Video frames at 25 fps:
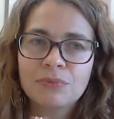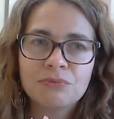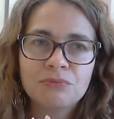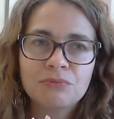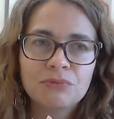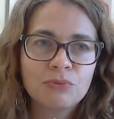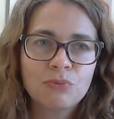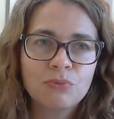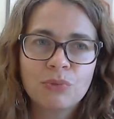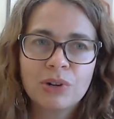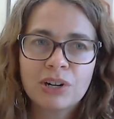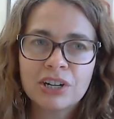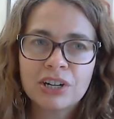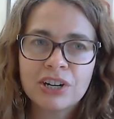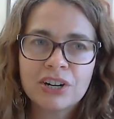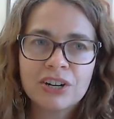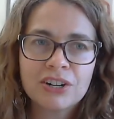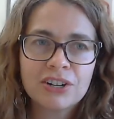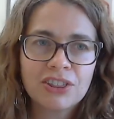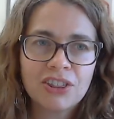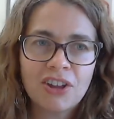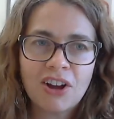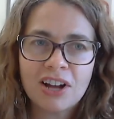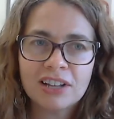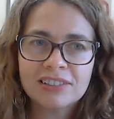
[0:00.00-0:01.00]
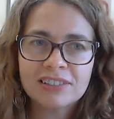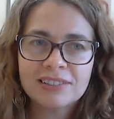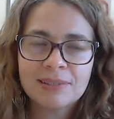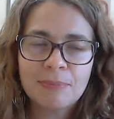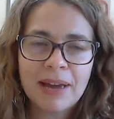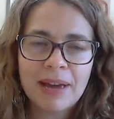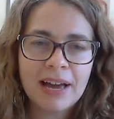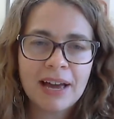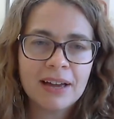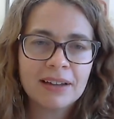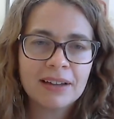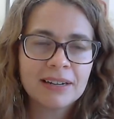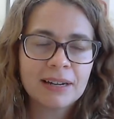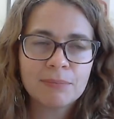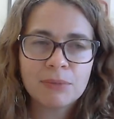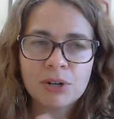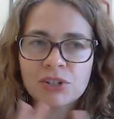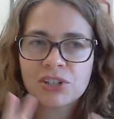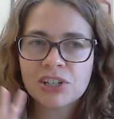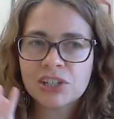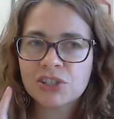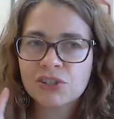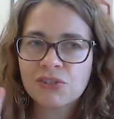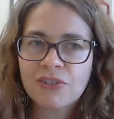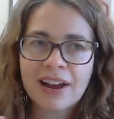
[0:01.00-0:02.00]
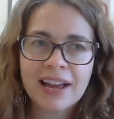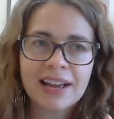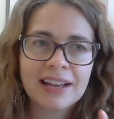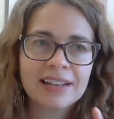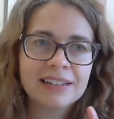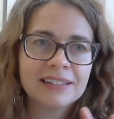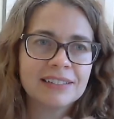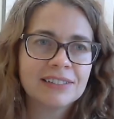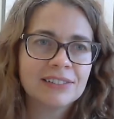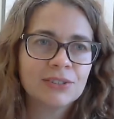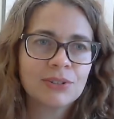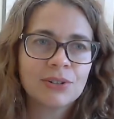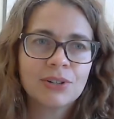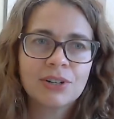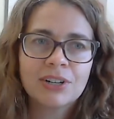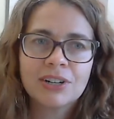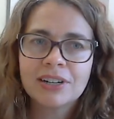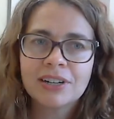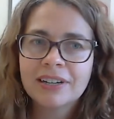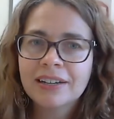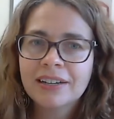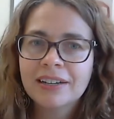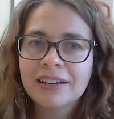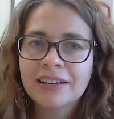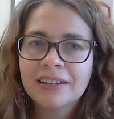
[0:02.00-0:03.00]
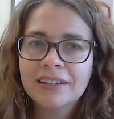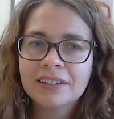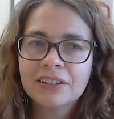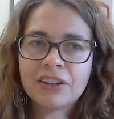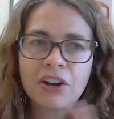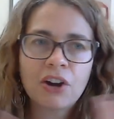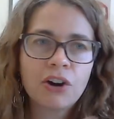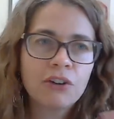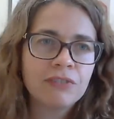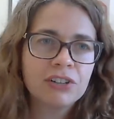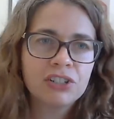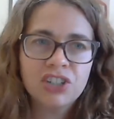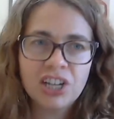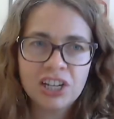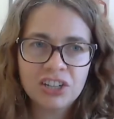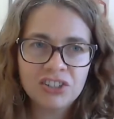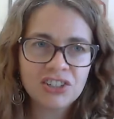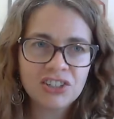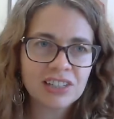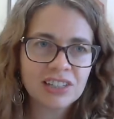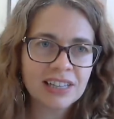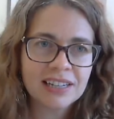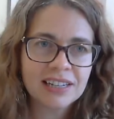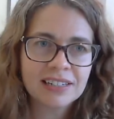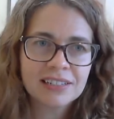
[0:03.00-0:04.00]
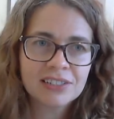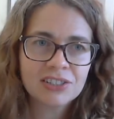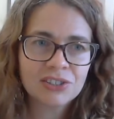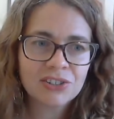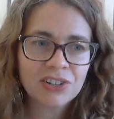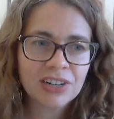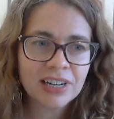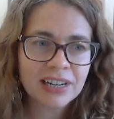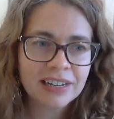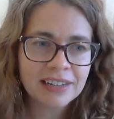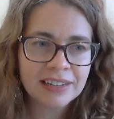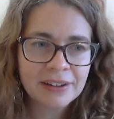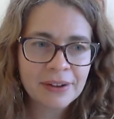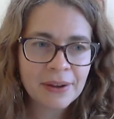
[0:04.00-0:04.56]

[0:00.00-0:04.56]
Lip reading: What are your thoughts about emerging trends or COVID changing the industry?